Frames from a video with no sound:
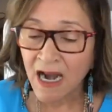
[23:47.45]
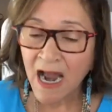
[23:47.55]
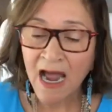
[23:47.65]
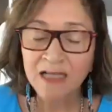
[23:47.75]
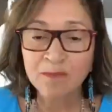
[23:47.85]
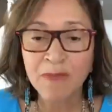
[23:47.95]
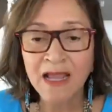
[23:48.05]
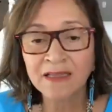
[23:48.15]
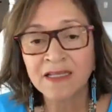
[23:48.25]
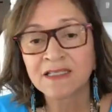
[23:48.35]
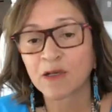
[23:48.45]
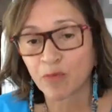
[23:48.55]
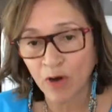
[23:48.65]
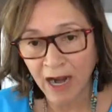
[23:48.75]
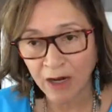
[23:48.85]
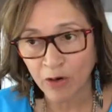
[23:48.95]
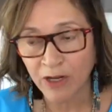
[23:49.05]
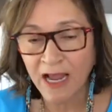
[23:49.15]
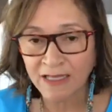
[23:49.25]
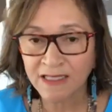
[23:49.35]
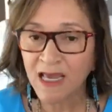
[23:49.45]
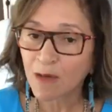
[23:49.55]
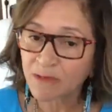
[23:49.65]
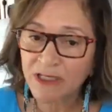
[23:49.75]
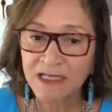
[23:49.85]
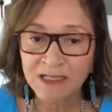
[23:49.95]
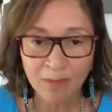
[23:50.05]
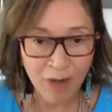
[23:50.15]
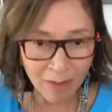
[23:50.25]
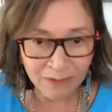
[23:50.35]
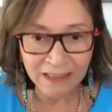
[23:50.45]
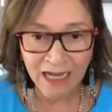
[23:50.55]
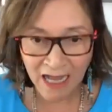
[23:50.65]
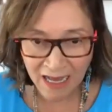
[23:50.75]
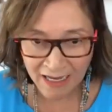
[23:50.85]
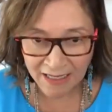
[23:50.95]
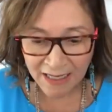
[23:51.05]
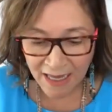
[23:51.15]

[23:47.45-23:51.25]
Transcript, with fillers: has made this a priority, has kept it in the public eye,